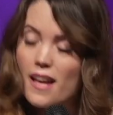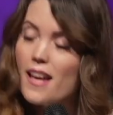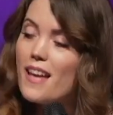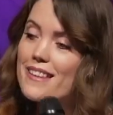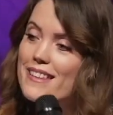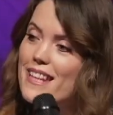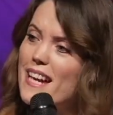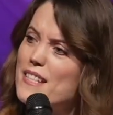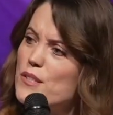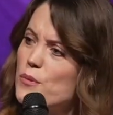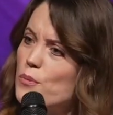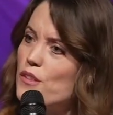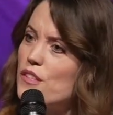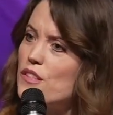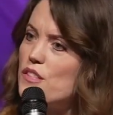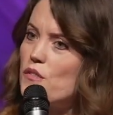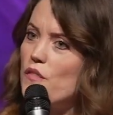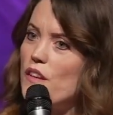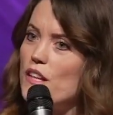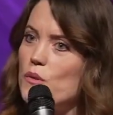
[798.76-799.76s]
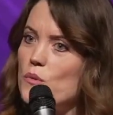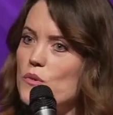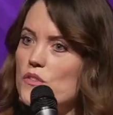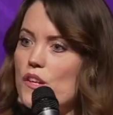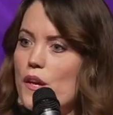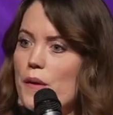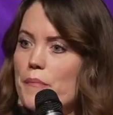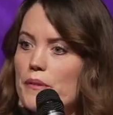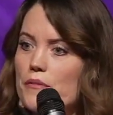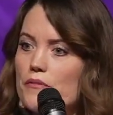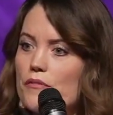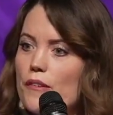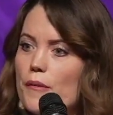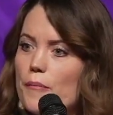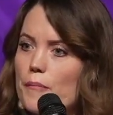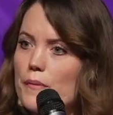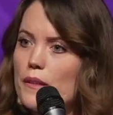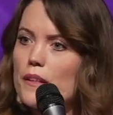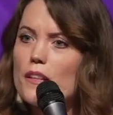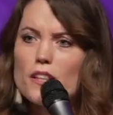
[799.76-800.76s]
That's where his faith was coming from.
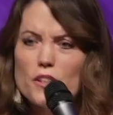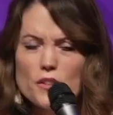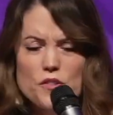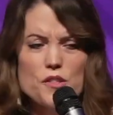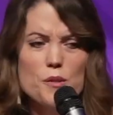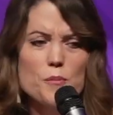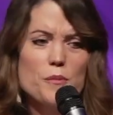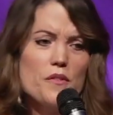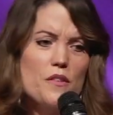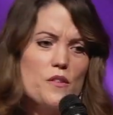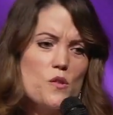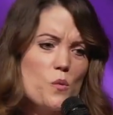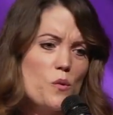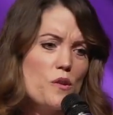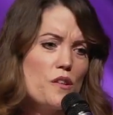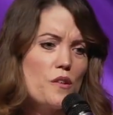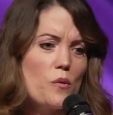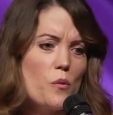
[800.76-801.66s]
You know, some of us wonder,